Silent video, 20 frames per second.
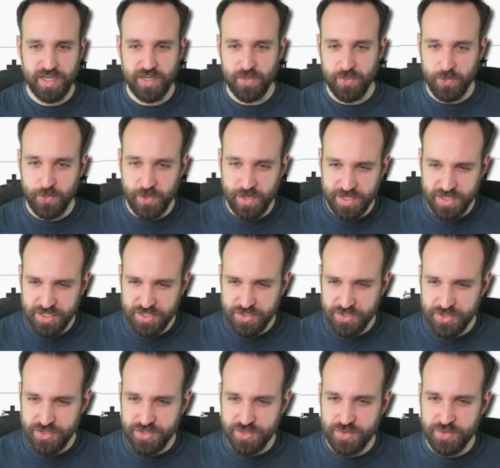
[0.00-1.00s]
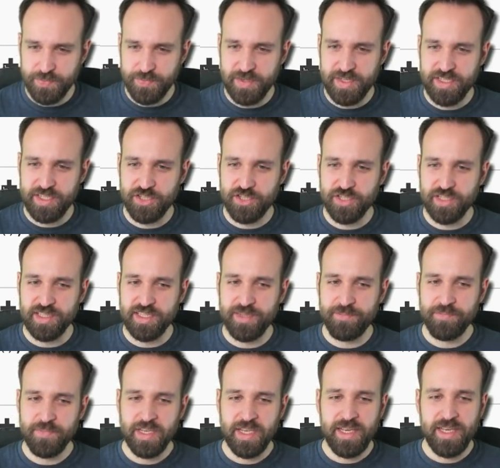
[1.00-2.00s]
I wanted to do
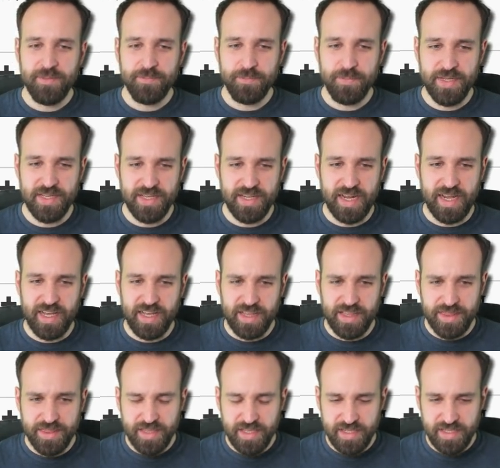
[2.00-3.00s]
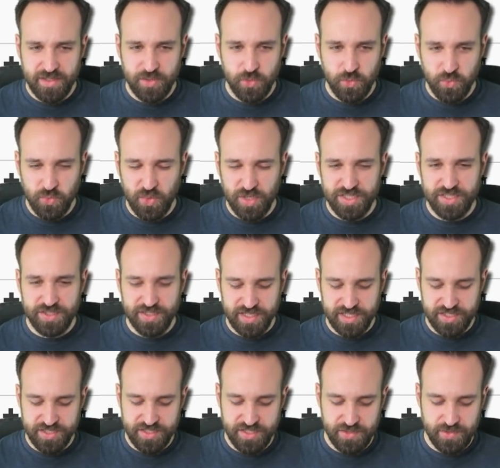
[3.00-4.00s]
initially, but I think what you
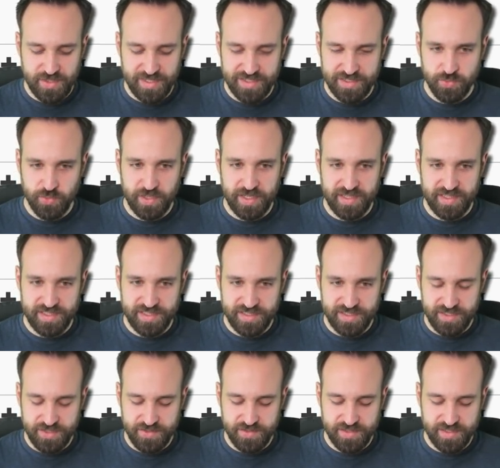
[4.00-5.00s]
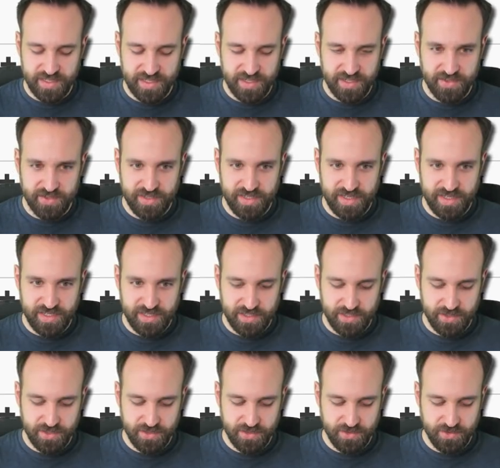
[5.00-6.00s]
can do as well is use
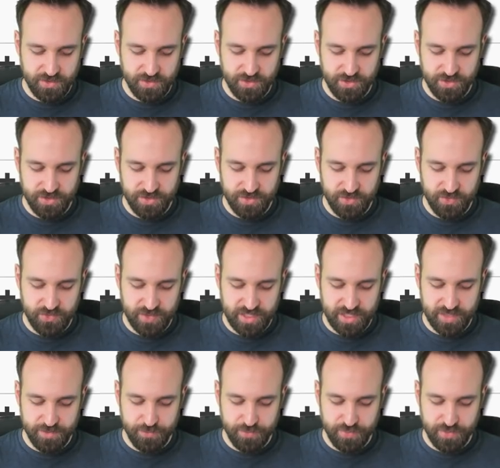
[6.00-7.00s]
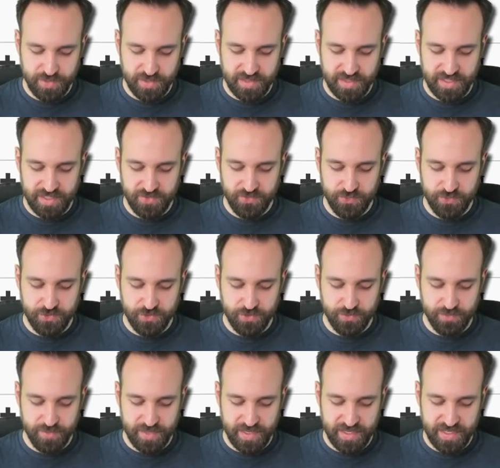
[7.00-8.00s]
Ionic Cordova
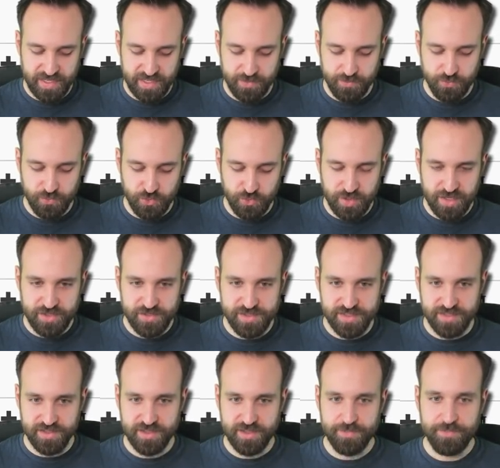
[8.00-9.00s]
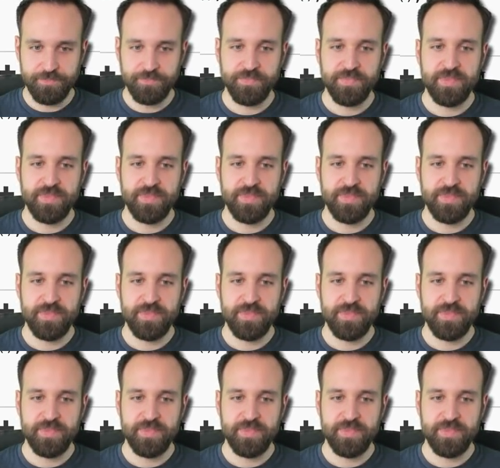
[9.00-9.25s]
platform add browser.